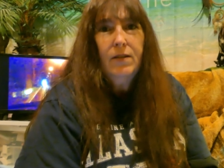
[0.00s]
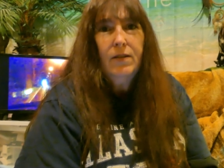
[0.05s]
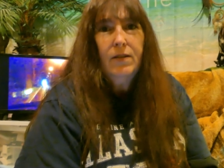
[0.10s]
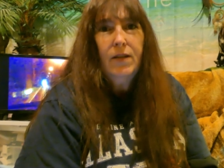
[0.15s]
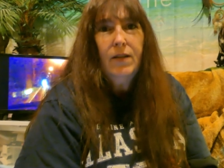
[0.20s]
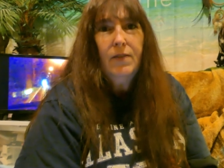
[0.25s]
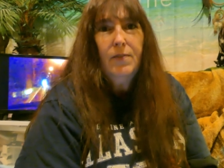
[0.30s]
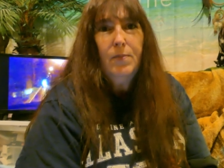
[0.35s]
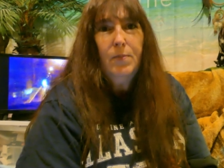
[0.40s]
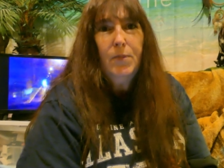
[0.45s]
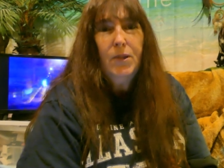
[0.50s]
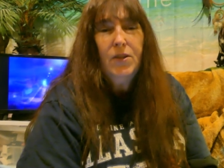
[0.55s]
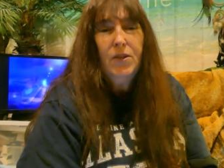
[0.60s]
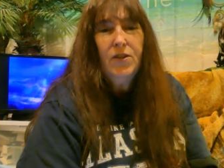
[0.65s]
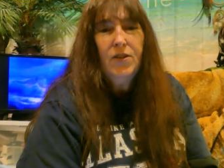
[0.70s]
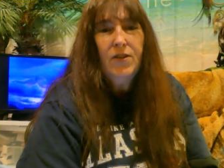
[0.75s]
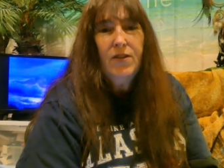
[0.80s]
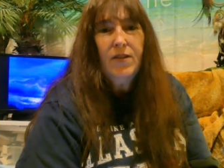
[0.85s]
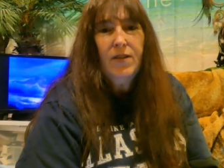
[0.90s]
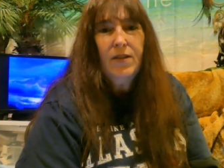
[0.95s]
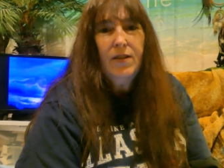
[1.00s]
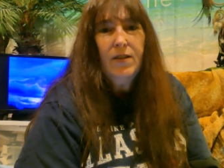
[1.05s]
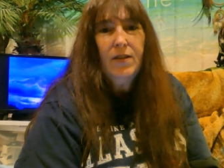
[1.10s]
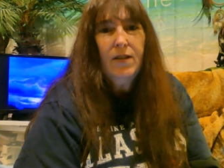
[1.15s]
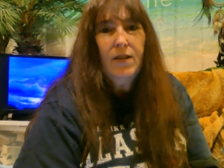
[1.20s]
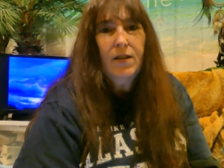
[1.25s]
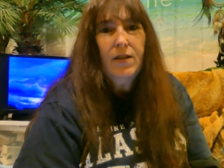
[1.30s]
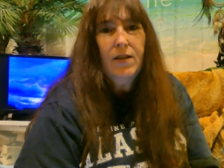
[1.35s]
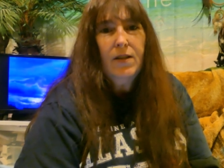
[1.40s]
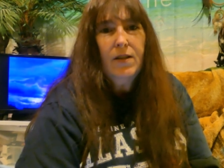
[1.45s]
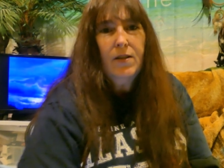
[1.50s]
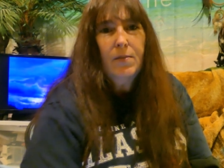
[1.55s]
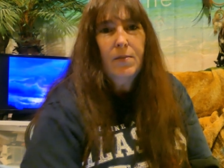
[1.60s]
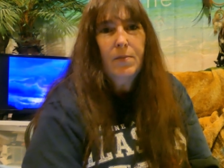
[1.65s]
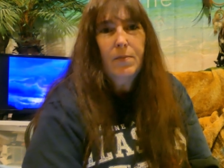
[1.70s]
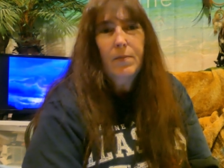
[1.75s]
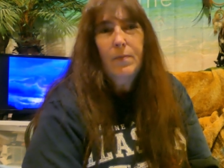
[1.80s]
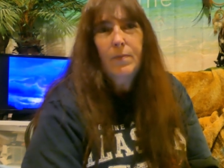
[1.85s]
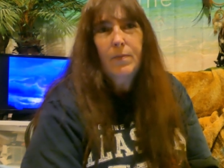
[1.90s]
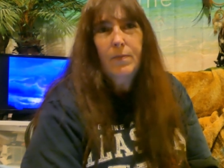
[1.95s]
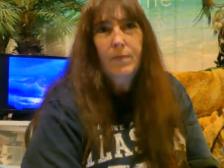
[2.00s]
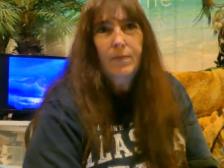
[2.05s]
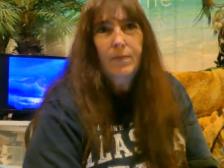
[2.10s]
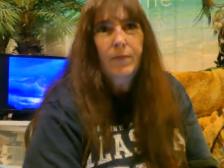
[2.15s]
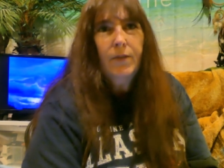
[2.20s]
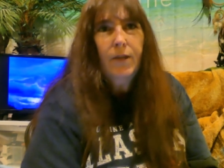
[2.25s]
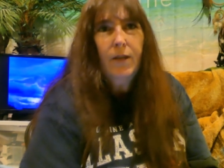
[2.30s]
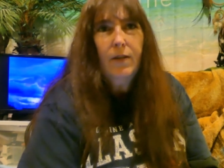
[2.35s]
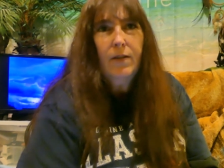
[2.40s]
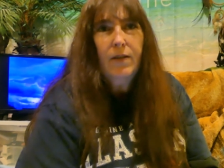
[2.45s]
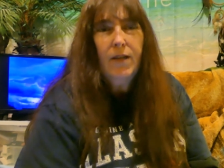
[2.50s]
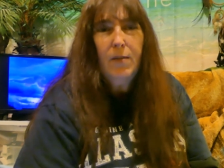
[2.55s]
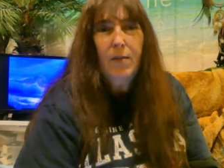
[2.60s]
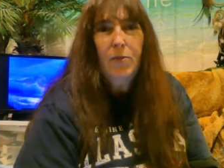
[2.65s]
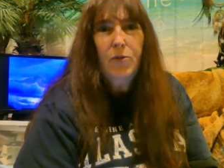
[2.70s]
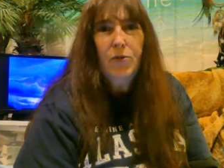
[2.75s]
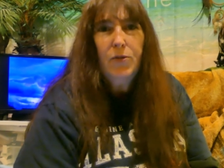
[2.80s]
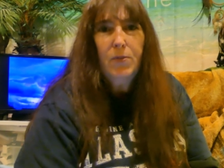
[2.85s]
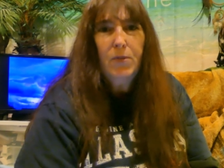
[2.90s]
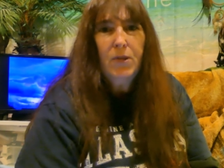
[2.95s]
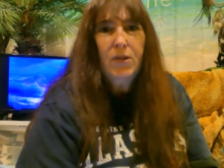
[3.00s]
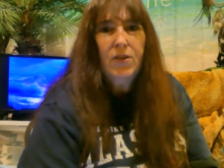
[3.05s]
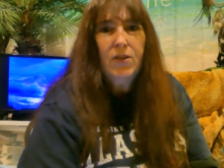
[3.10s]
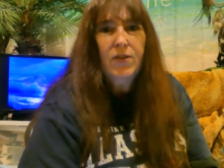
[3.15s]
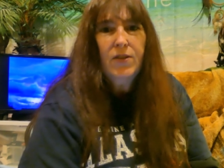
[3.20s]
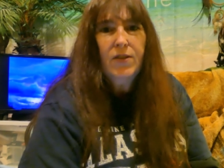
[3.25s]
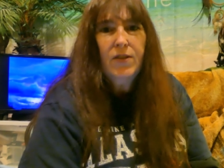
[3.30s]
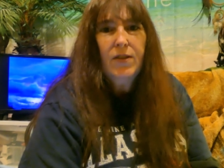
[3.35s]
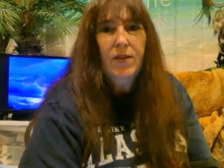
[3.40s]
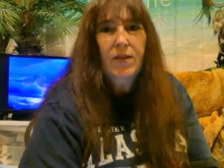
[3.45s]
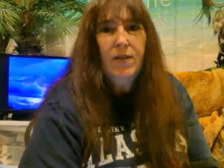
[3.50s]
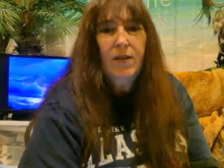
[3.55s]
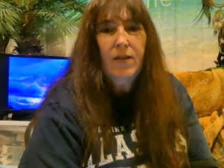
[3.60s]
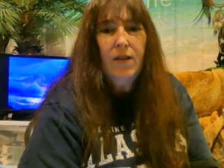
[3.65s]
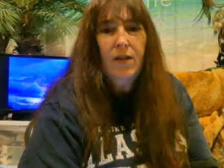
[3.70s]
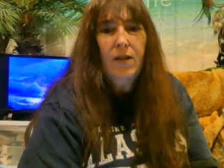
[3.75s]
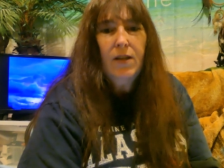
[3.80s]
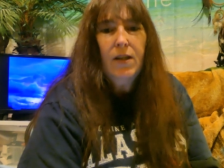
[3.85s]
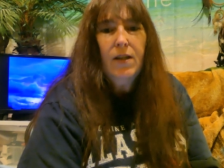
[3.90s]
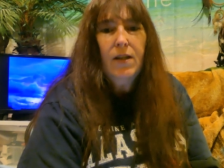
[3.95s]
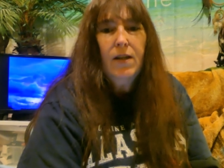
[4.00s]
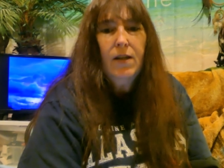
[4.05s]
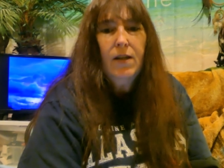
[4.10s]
They have benches in the deli or you know, tables and benches in the deli,